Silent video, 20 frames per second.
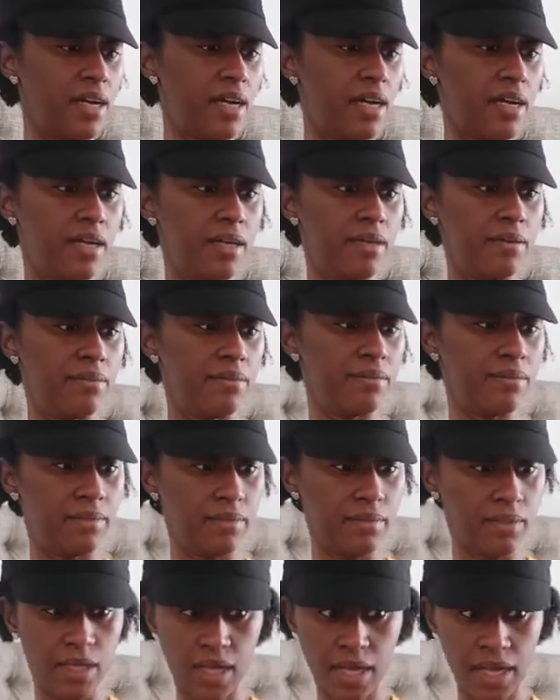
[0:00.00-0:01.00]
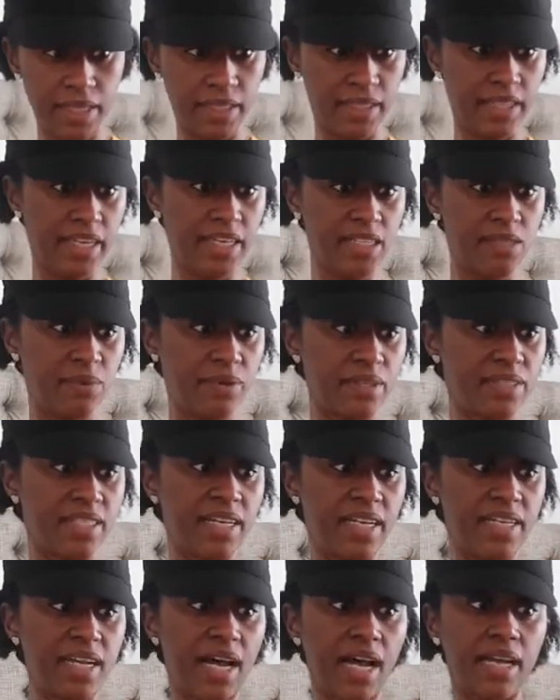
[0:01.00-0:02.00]
Um, these were
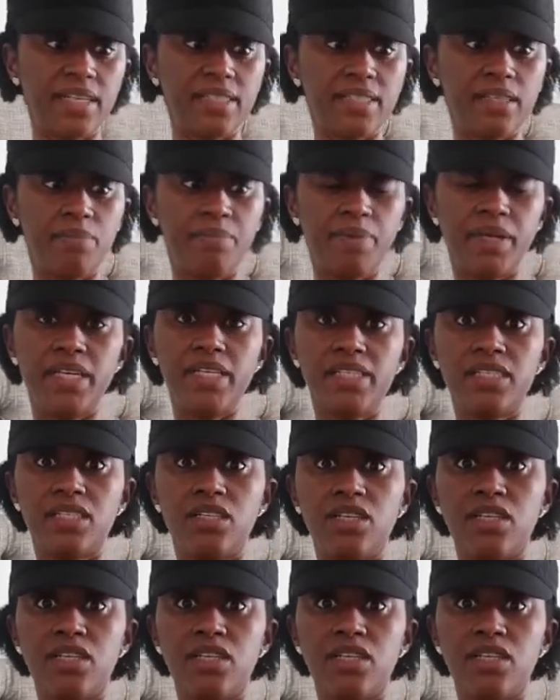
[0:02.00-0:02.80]
$10 a piece.